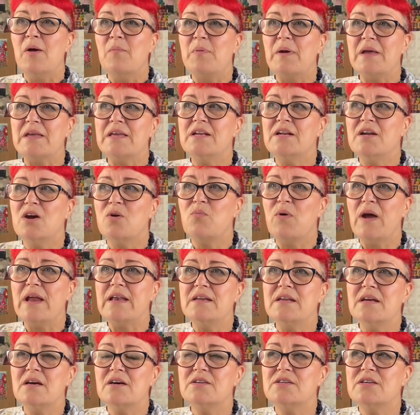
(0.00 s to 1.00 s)
But,
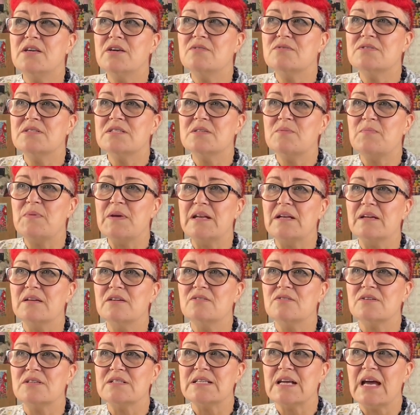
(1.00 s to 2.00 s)
when you're used to being
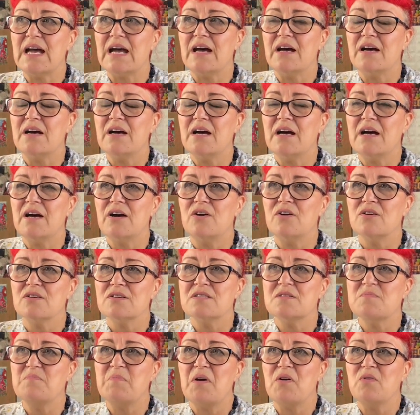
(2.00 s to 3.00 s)
looked at
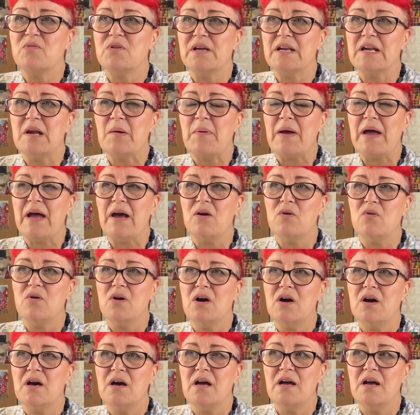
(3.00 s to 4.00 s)
or spoken about